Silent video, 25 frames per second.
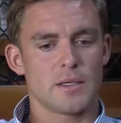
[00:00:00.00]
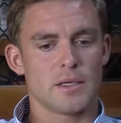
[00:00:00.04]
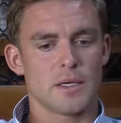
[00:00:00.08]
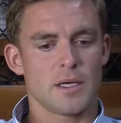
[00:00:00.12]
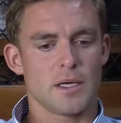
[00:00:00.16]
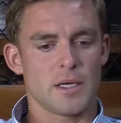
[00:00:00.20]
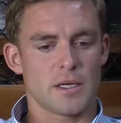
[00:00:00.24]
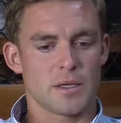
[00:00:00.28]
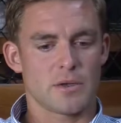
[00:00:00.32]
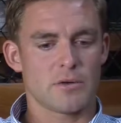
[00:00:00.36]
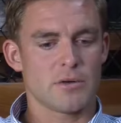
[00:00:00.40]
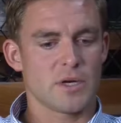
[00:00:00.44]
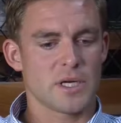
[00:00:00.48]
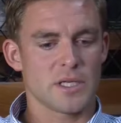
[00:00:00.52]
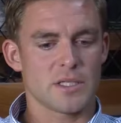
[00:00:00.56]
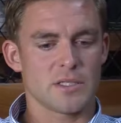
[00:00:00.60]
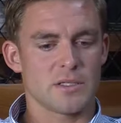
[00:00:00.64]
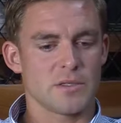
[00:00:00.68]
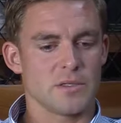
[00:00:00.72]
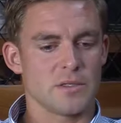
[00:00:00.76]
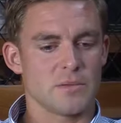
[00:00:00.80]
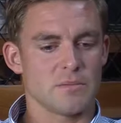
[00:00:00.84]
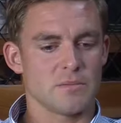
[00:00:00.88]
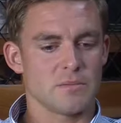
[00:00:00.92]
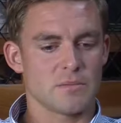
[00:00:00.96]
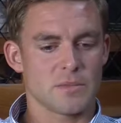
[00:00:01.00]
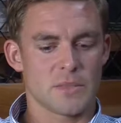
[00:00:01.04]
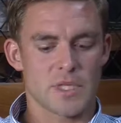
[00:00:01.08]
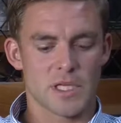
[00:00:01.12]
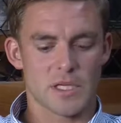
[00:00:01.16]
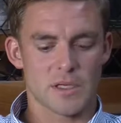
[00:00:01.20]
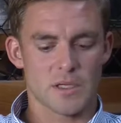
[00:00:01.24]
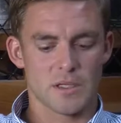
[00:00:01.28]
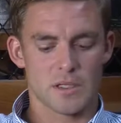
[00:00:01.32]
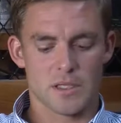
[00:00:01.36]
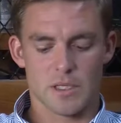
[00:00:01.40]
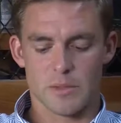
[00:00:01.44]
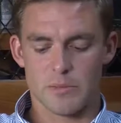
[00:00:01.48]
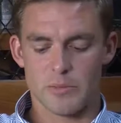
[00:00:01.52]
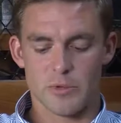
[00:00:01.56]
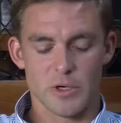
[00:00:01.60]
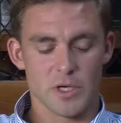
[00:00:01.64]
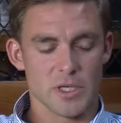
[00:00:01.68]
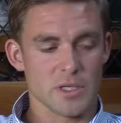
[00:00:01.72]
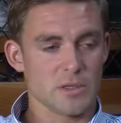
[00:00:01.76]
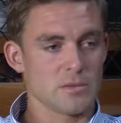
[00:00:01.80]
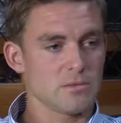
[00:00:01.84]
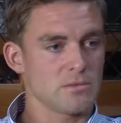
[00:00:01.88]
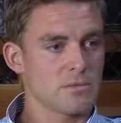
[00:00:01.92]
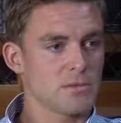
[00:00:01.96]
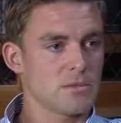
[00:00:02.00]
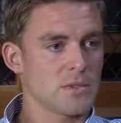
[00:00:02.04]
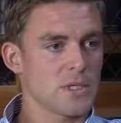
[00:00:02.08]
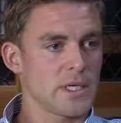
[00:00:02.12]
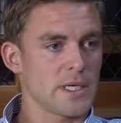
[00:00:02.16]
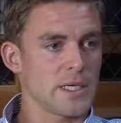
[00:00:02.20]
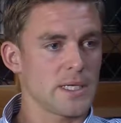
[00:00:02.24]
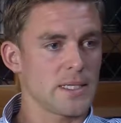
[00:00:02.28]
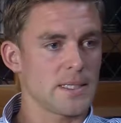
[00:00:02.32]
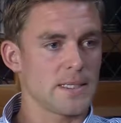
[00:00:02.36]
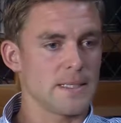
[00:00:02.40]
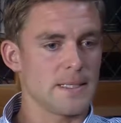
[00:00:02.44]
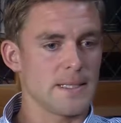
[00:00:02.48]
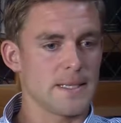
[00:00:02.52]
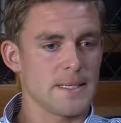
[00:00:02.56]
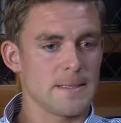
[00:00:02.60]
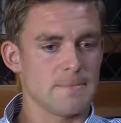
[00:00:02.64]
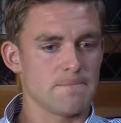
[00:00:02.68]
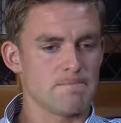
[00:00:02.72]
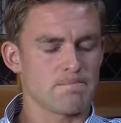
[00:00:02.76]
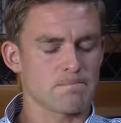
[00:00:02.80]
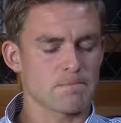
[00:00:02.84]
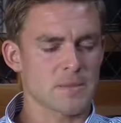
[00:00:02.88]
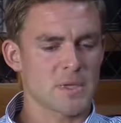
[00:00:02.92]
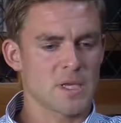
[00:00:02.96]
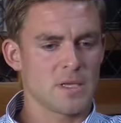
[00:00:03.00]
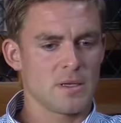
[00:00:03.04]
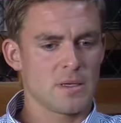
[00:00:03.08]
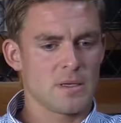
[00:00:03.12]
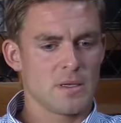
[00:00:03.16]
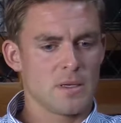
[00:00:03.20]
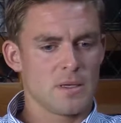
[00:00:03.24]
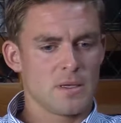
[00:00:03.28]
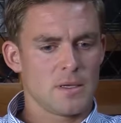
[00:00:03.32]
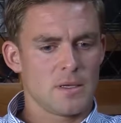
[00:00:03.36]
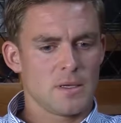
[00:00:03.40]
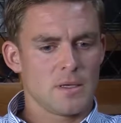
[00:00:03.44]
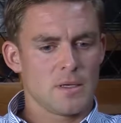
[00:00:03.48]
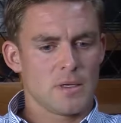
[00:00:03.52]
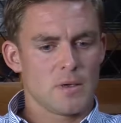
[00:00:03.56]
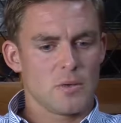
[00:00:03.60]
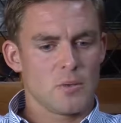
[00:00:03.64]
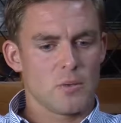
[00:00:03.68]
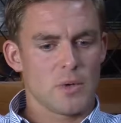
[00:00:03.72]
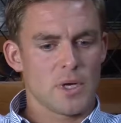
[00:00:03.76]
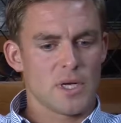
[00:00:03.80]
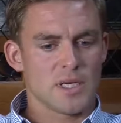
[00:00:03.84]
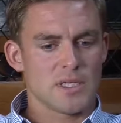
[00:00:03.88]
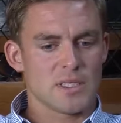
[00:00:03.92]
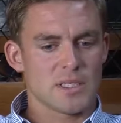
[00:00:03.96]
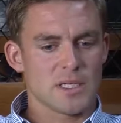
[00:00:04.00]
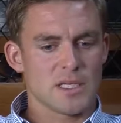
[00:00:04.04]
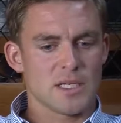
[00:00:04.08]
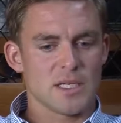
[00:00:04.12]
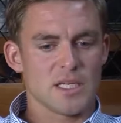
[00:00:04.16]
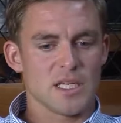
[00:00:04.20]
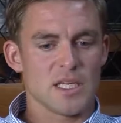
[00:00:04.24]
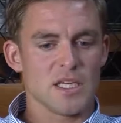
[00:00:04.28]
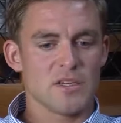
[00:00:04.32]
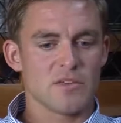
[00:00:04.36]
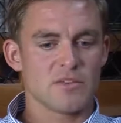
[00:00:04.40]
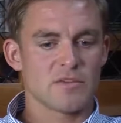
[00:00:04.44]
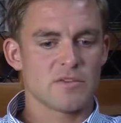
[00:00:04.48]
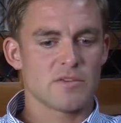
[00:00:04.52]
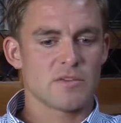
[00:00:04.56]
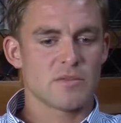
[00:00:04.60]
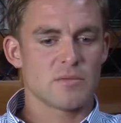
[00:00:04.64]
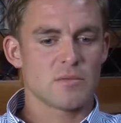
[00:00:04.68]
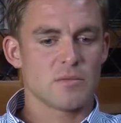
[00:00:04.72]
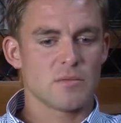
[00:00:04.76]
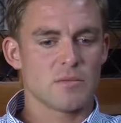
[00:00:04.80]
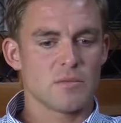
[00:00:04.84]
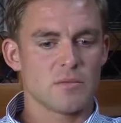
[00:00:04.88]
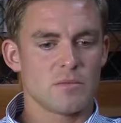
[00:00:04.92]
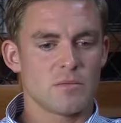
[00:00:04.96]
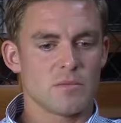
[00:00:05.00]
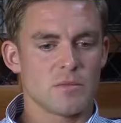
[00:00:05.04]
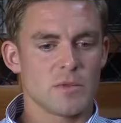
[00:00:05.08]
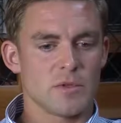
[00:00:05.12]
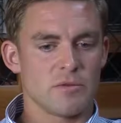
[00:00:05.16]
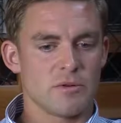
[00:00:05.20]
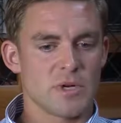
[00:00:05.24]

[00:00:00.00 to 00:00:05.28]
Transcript: credit to them, they're brilliant. And where does that leave the